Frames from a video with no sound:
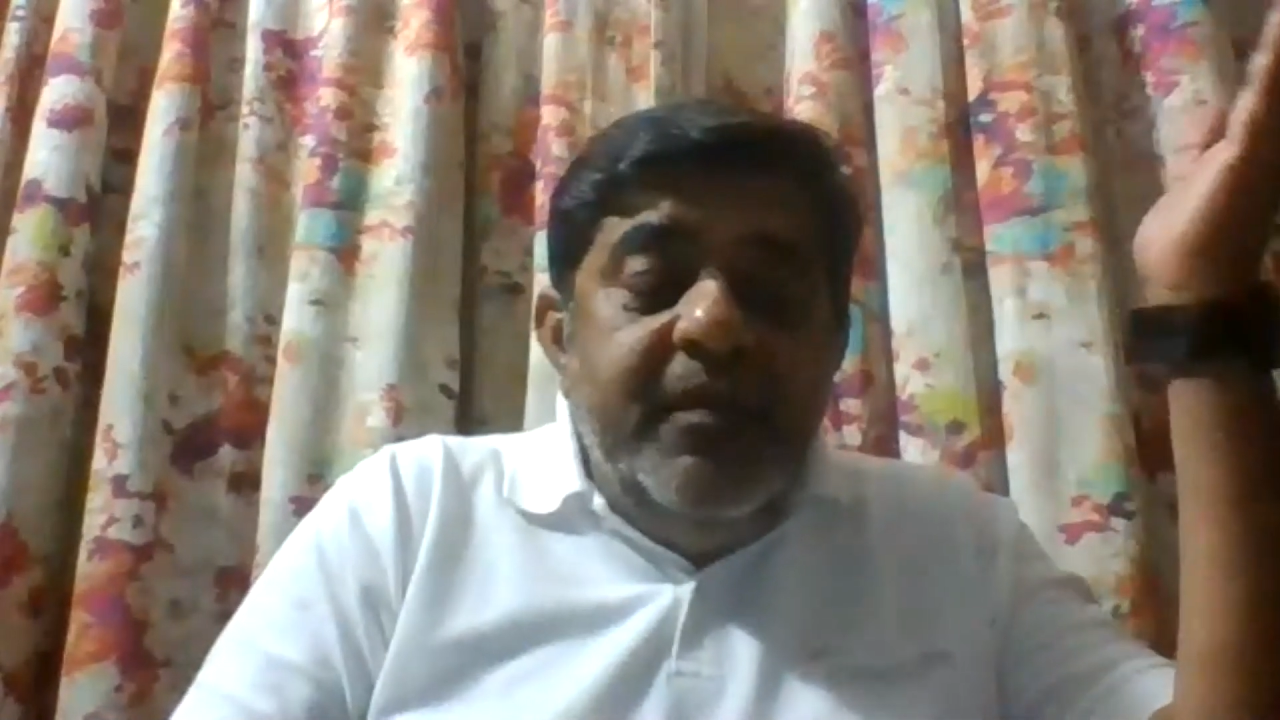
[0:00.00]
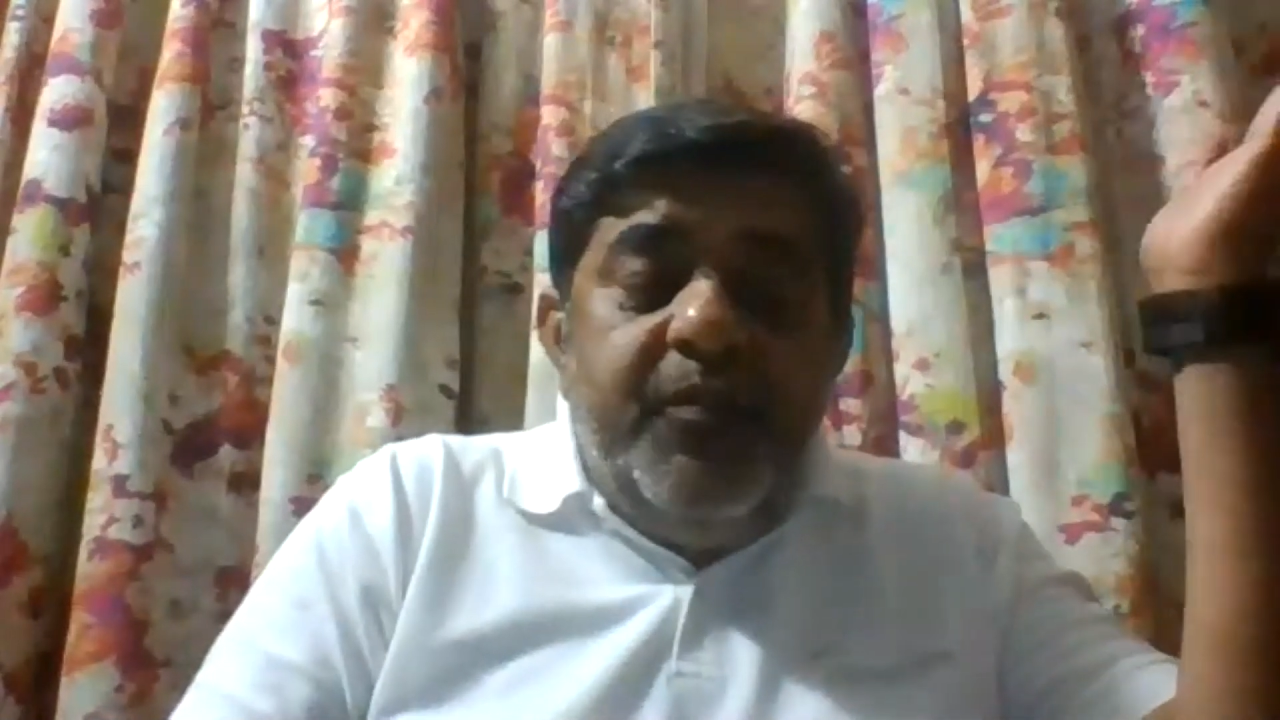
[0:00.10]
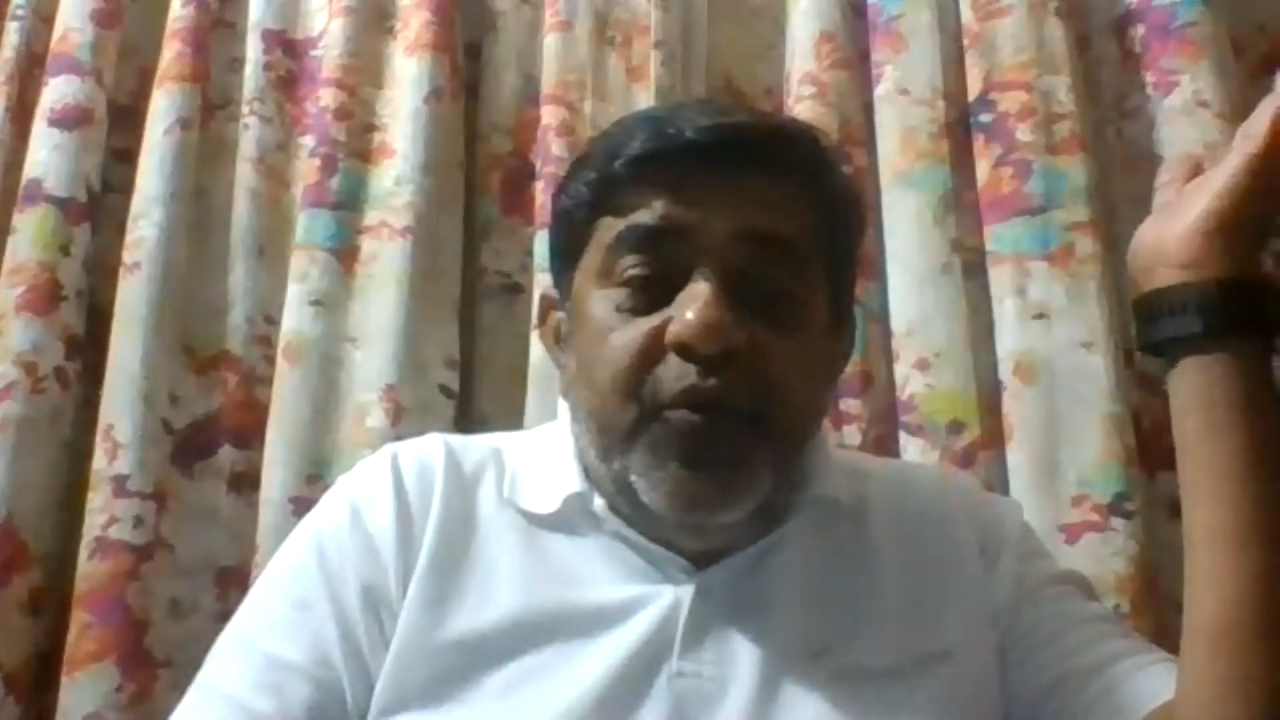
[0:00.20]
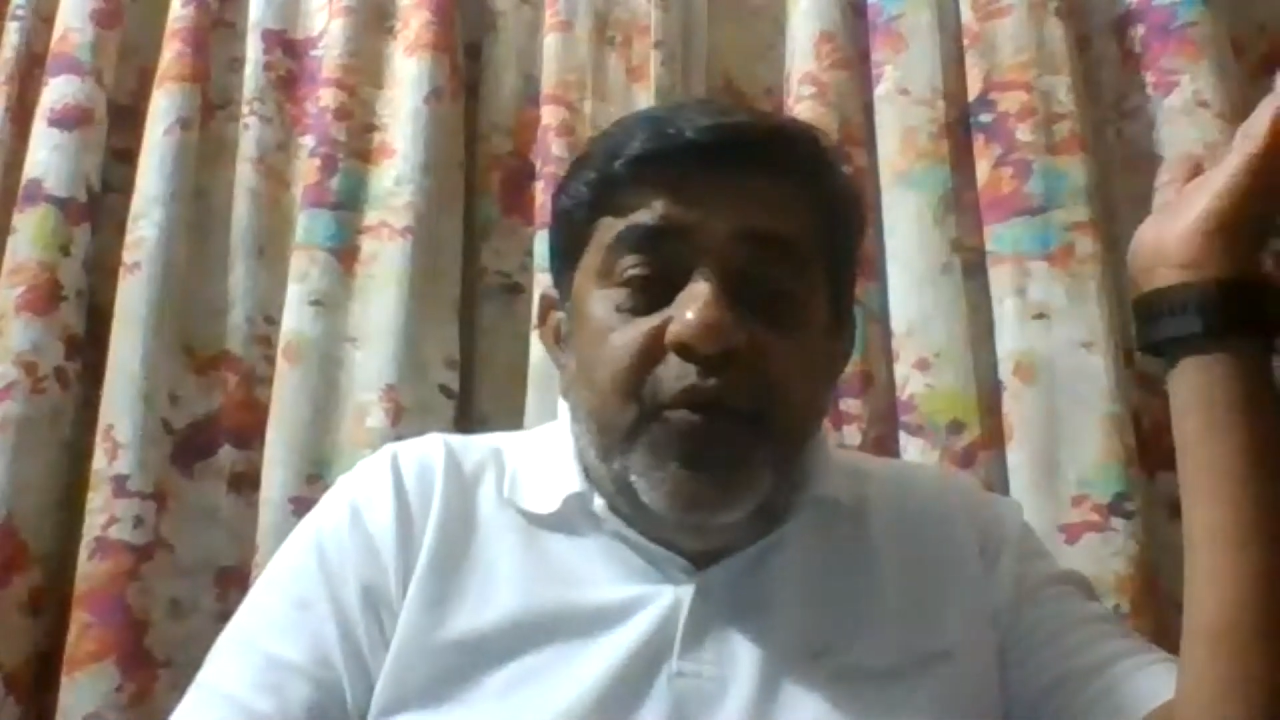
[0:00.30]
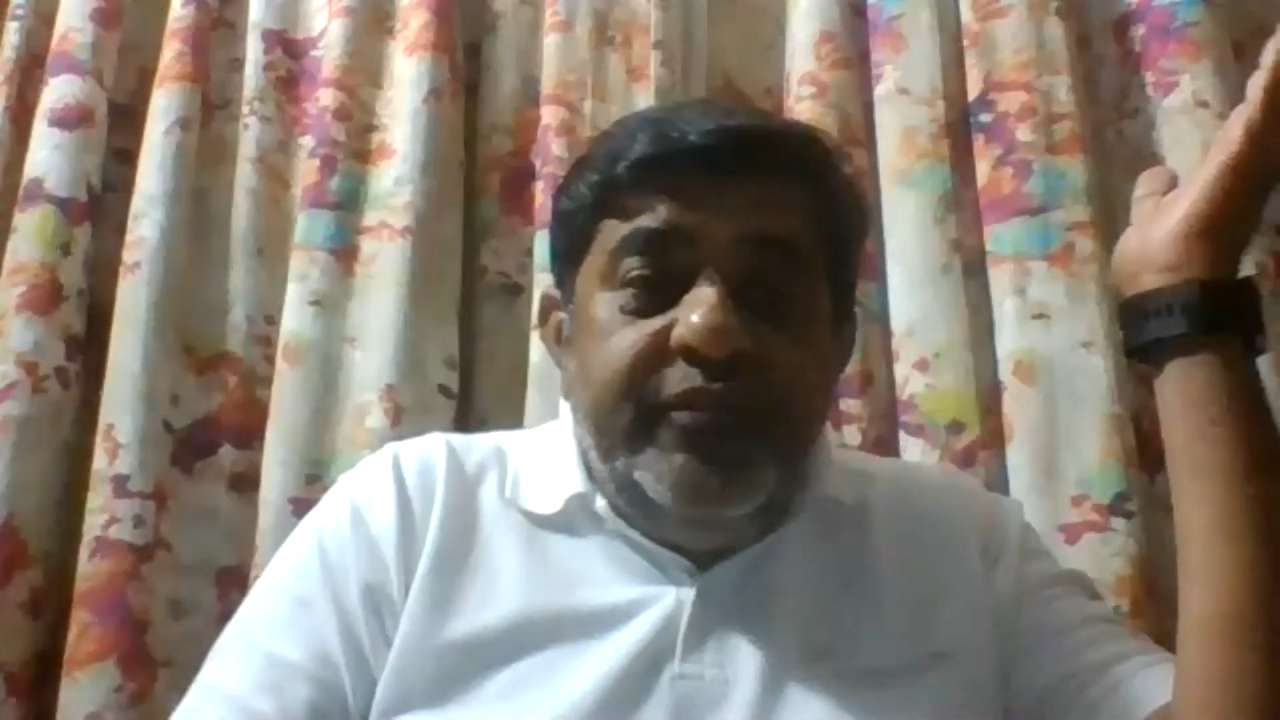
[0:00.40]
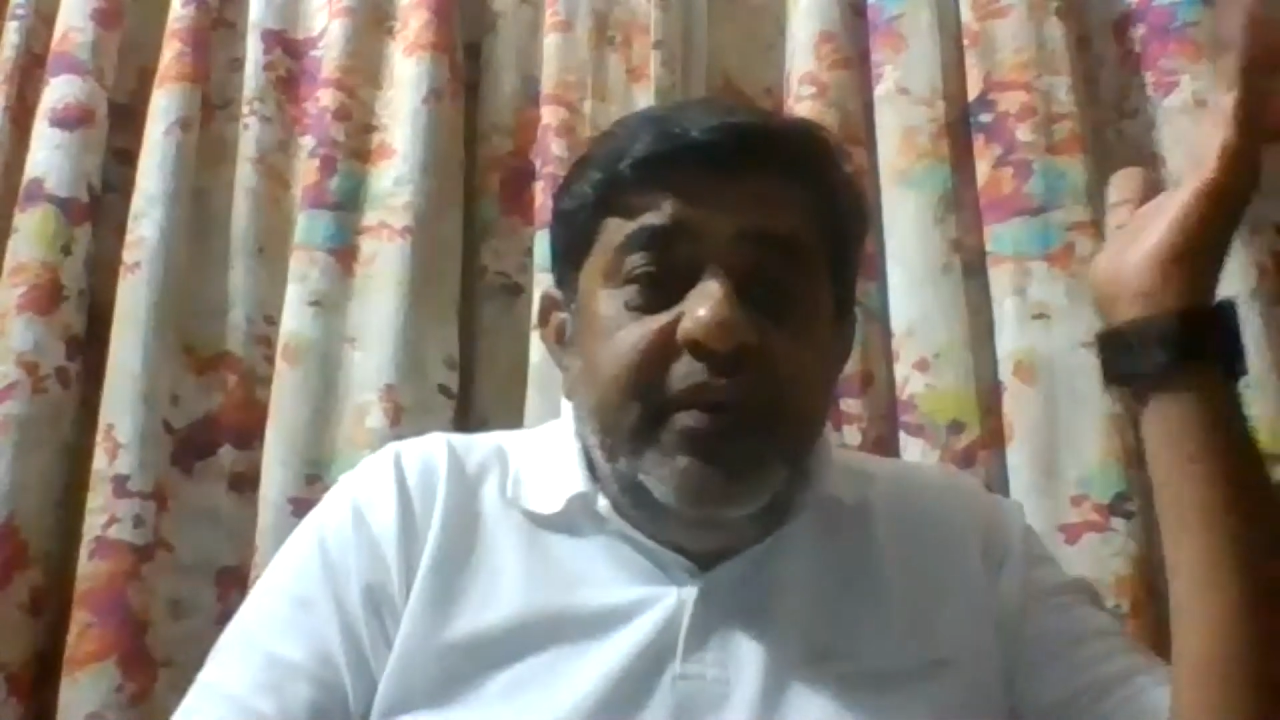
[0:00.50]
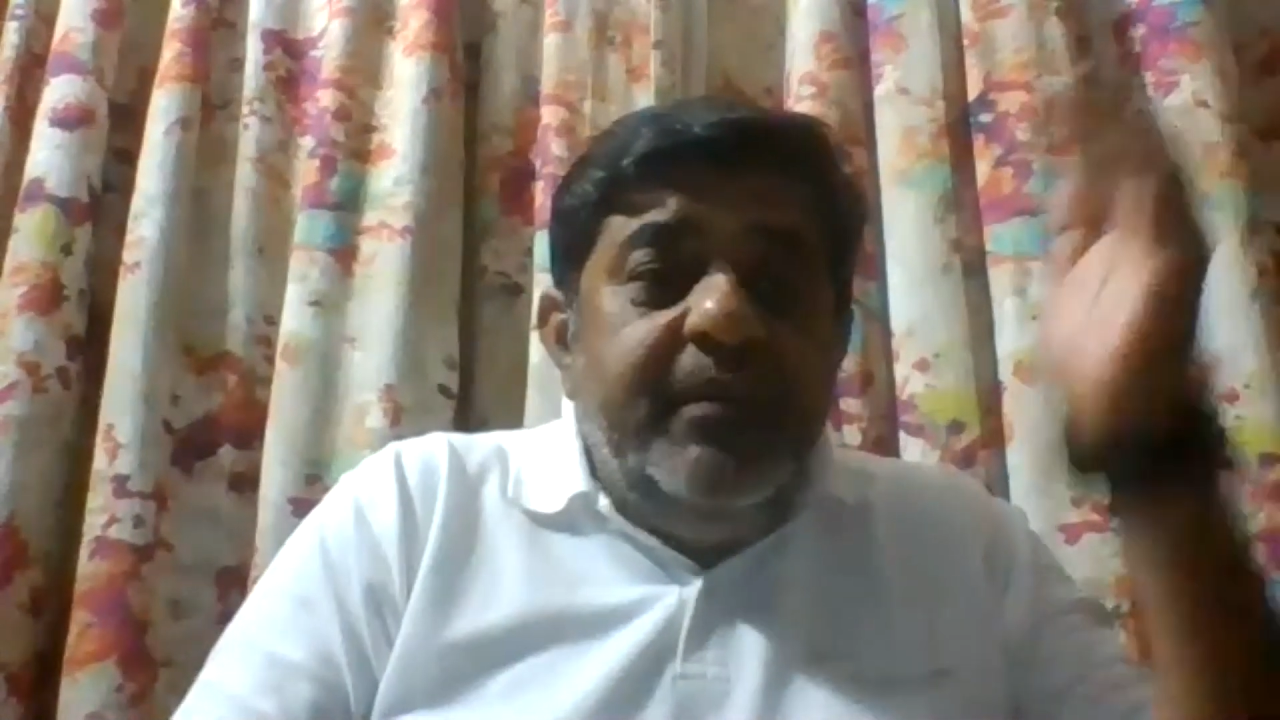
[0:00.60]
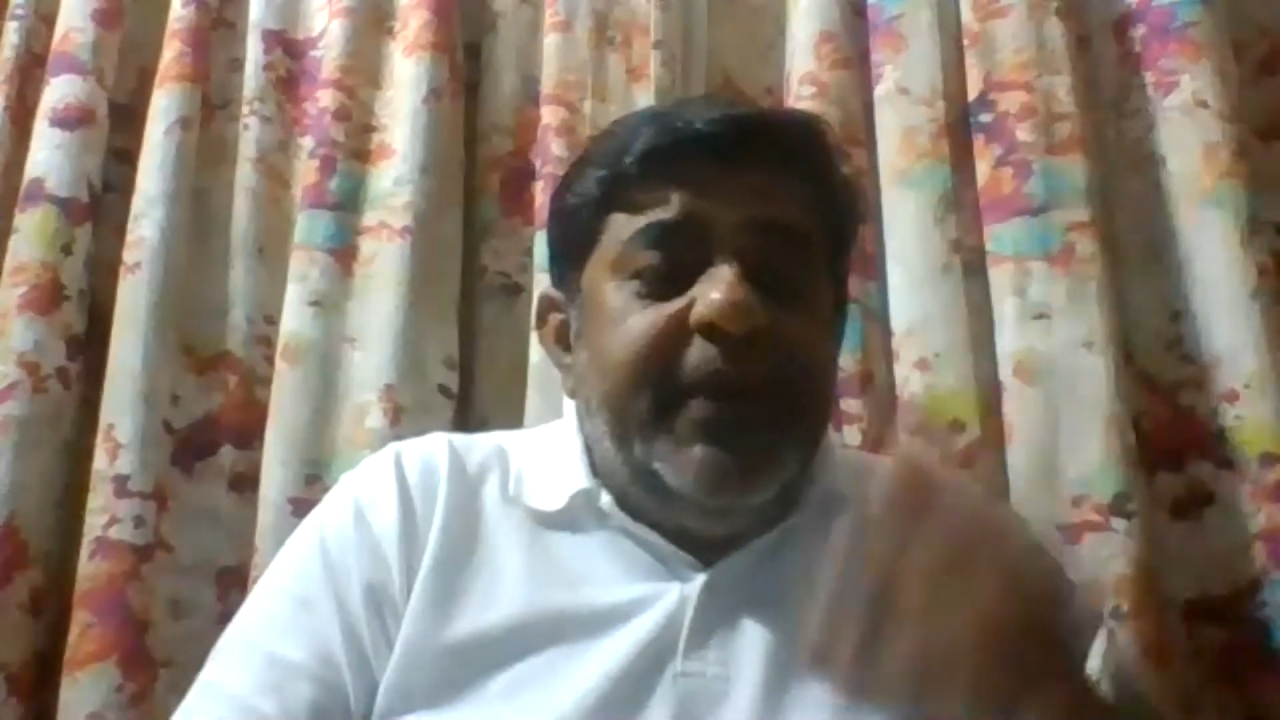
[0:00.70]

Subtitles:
Symposium,